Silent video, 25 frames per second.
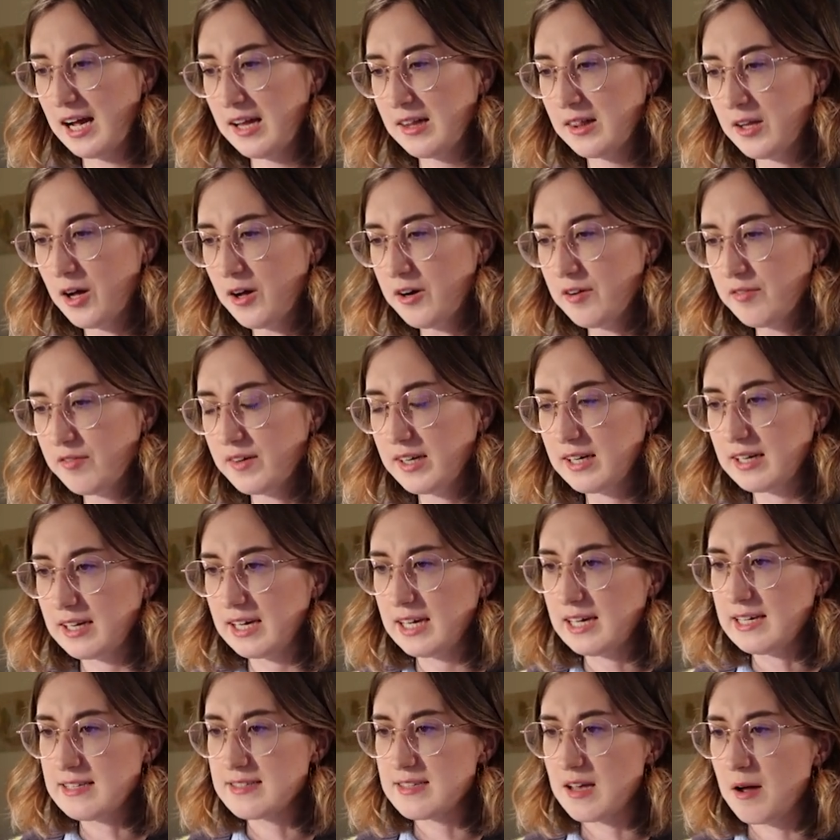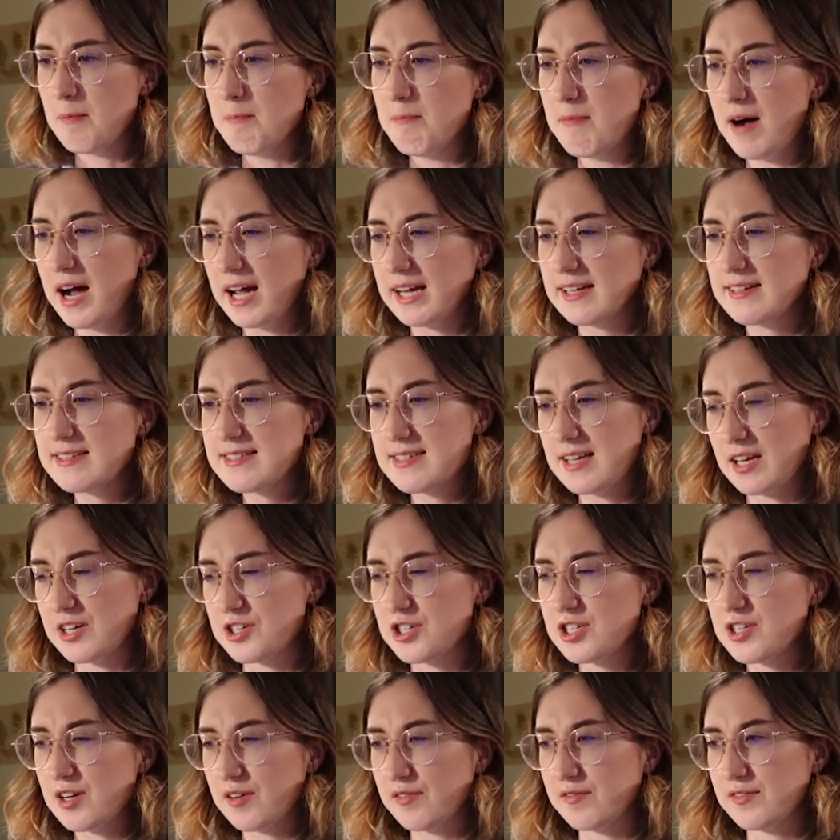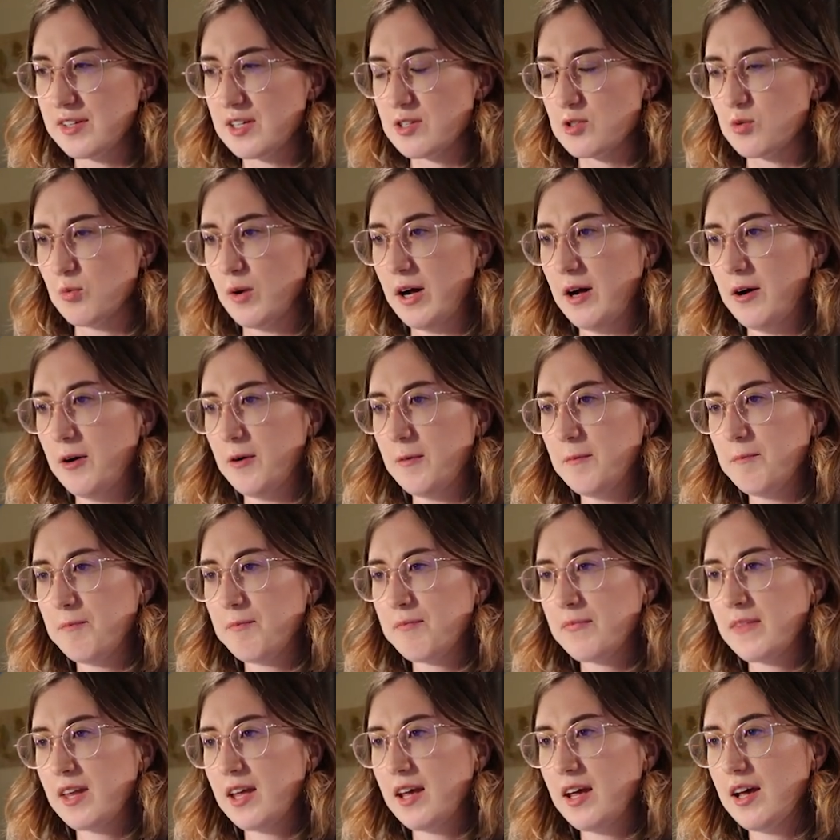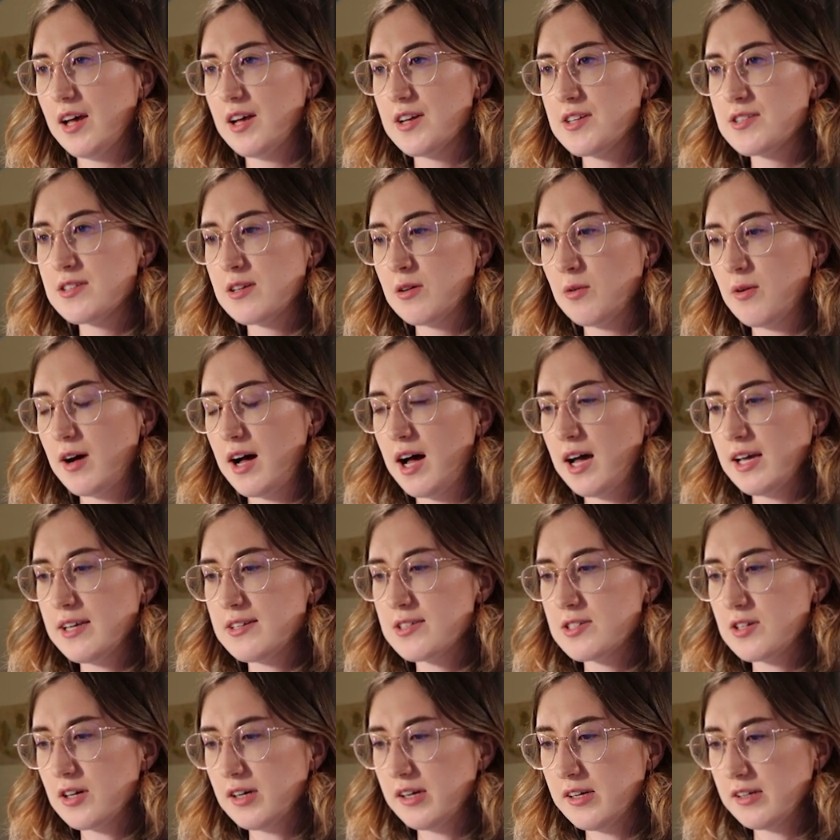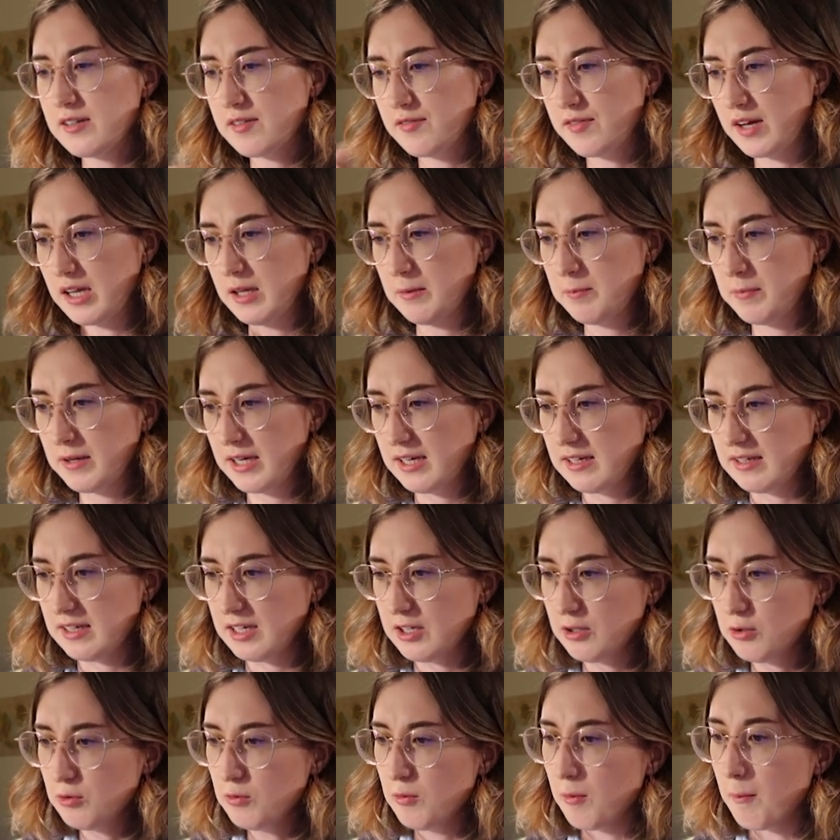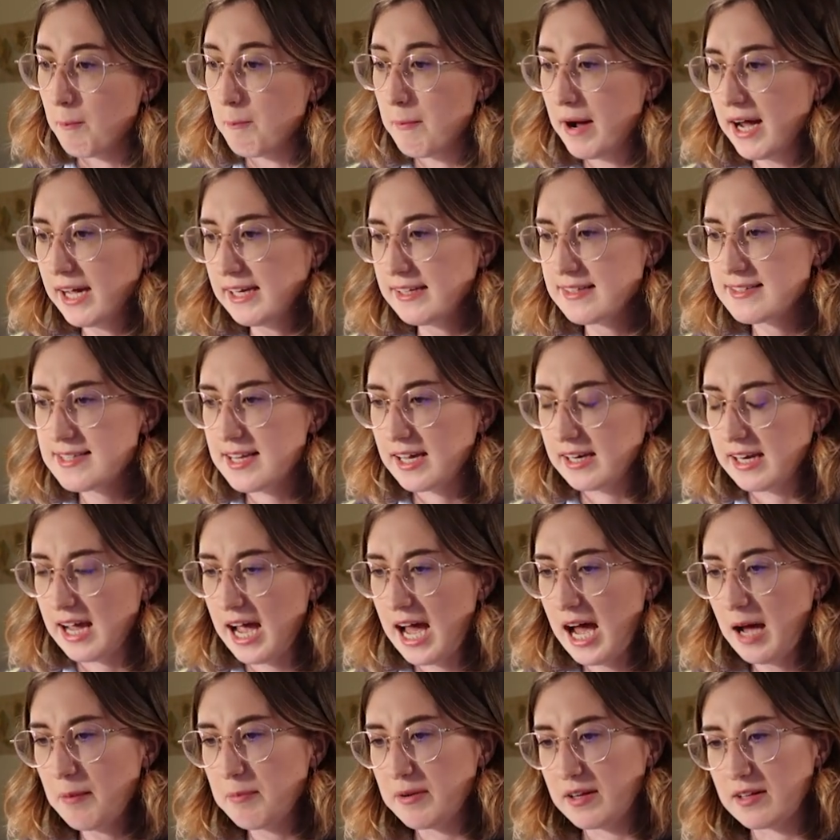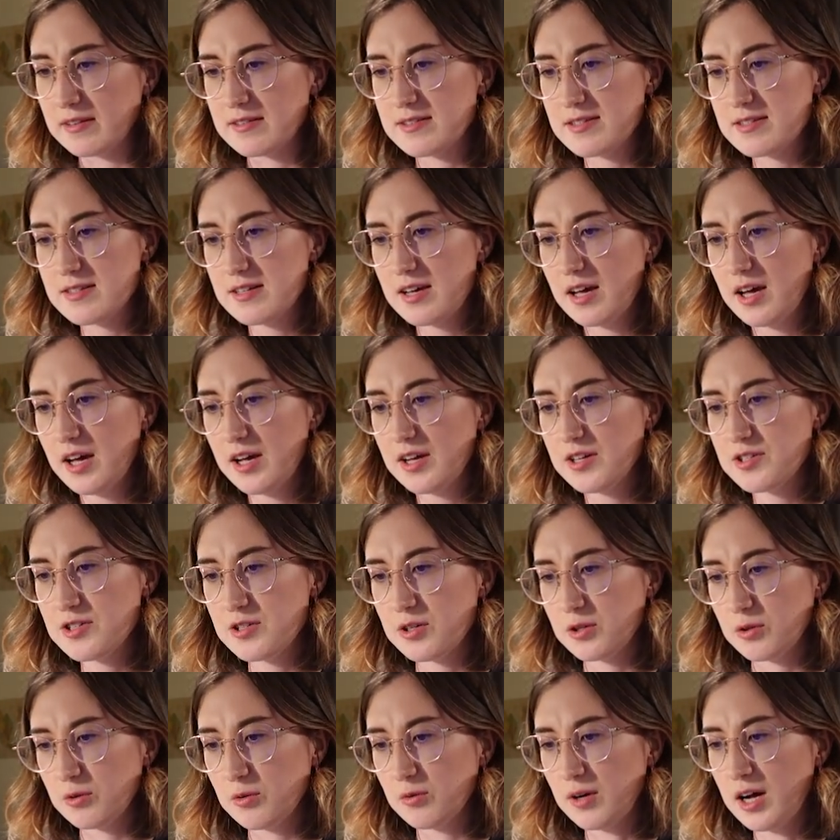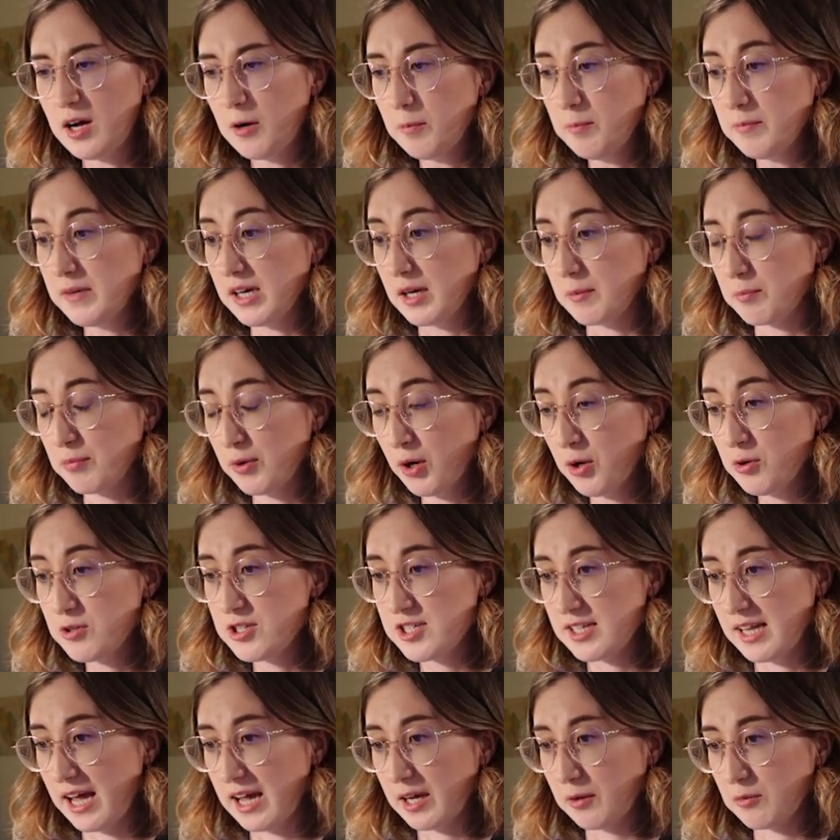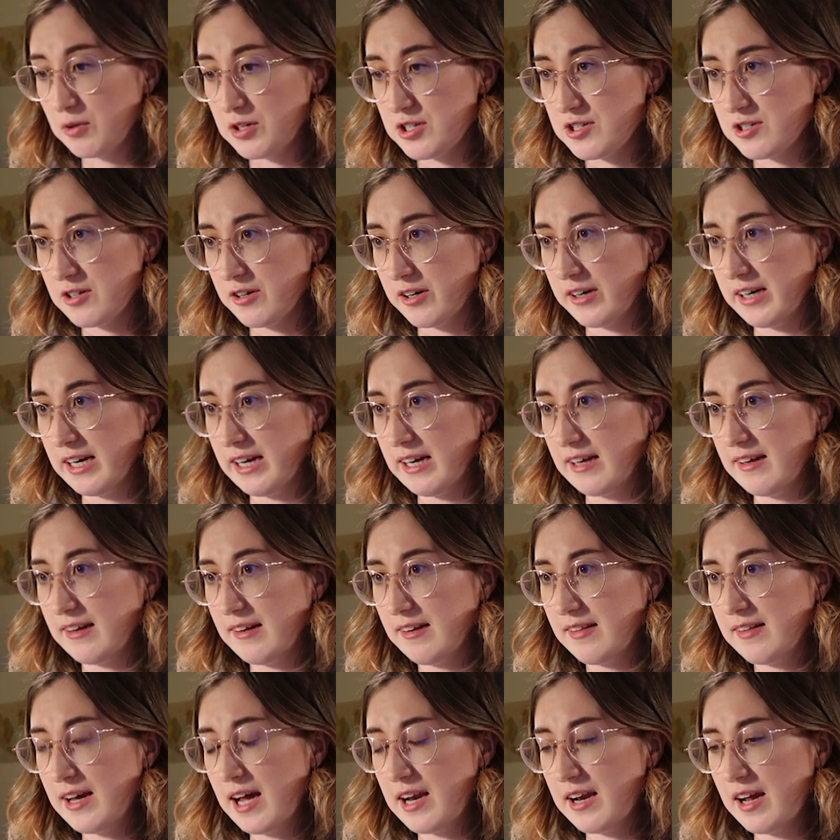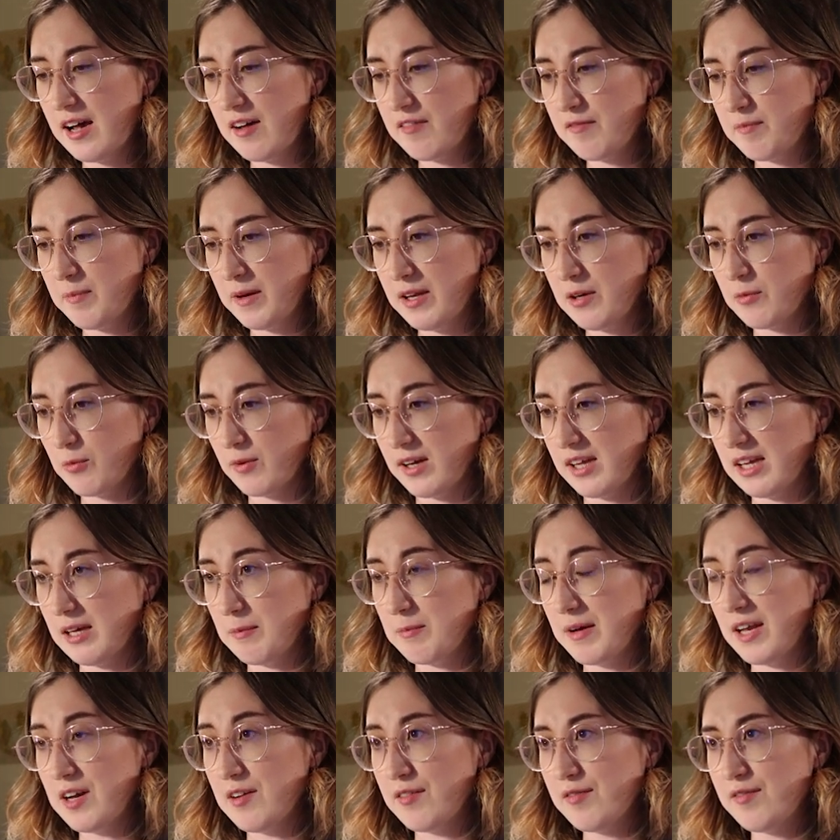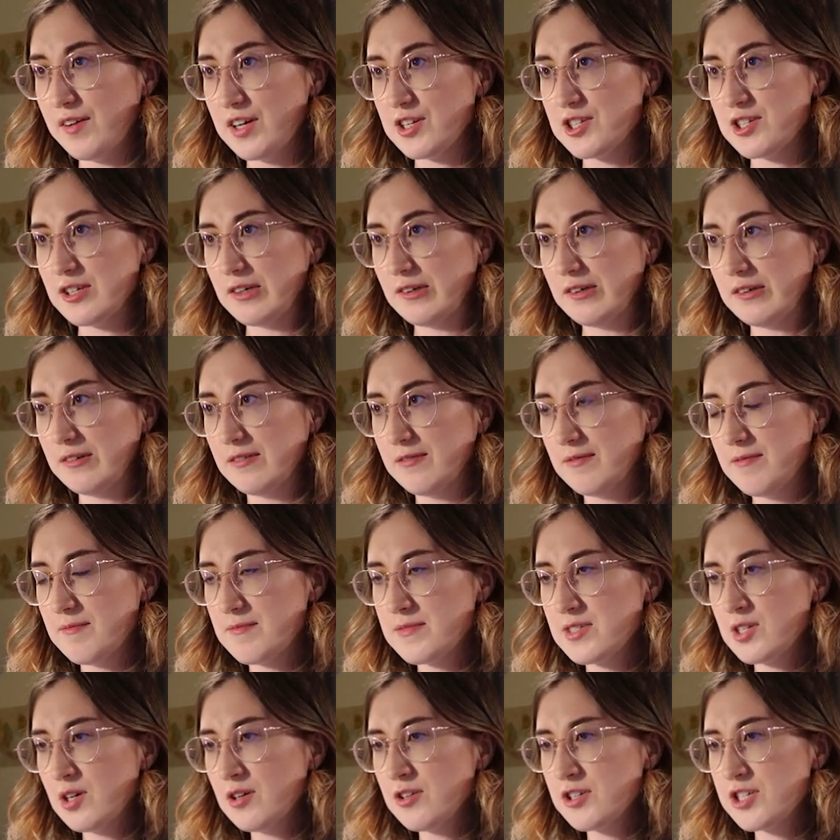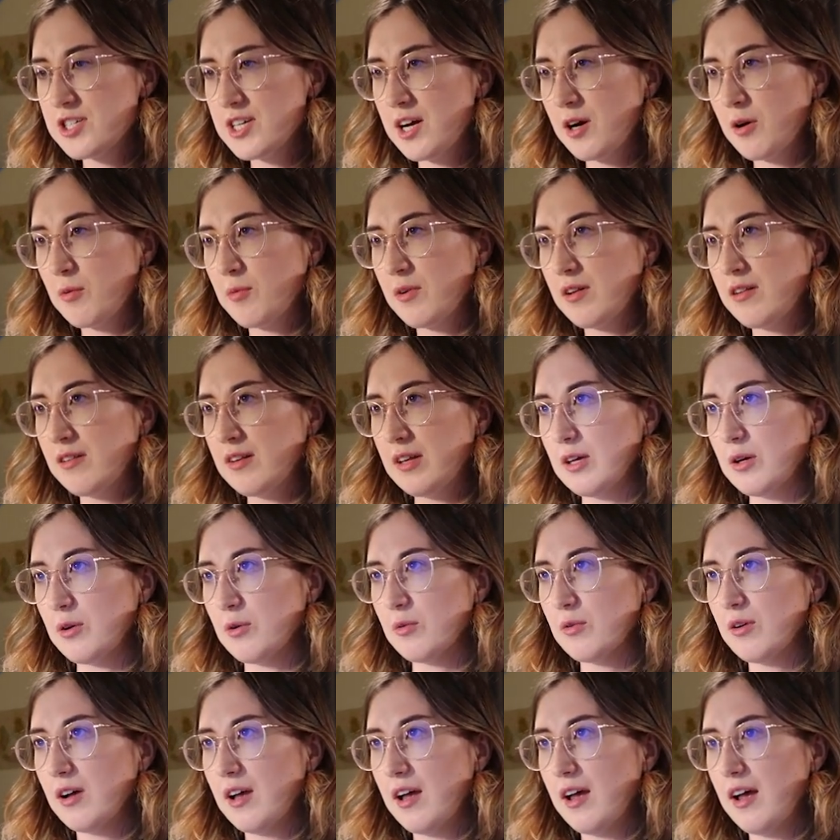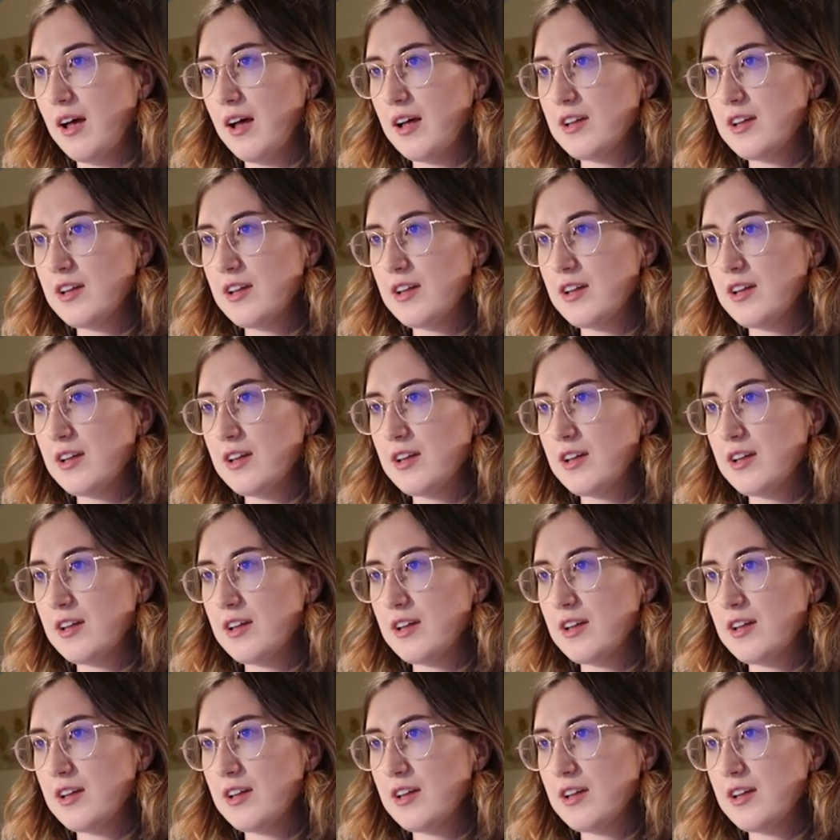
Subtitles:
A lot of it is a mindset shift as well. So I started developing new mindset habits to help me approach language learning that have been really beneficial. So I'll share with you